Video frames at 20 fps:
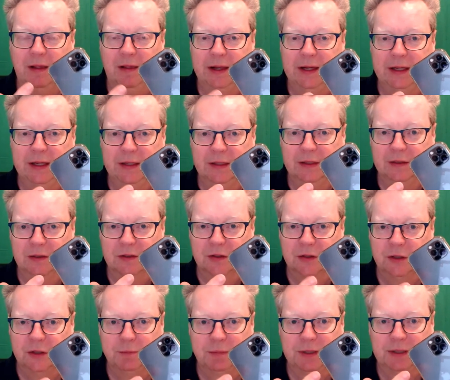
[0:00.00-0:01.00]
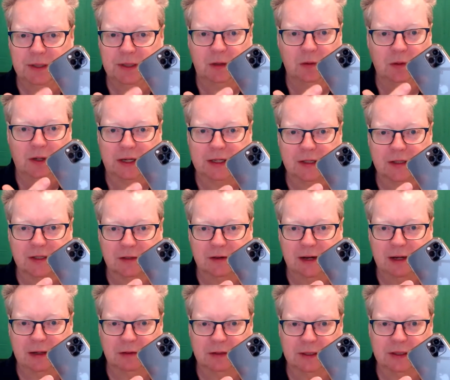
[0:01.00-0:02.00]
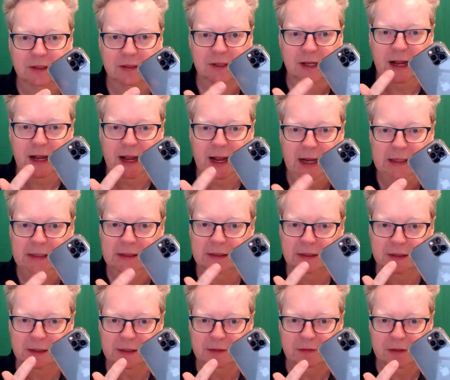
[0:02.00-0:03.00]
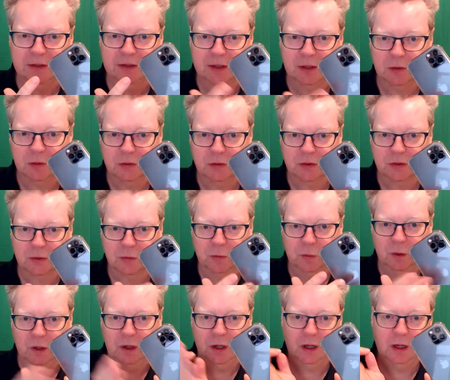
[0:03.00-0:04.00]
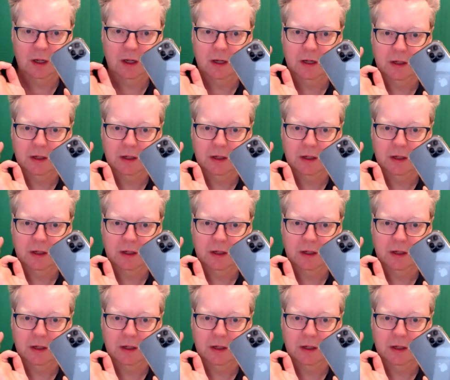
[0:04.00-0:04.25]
in super low light surroundings, and the results were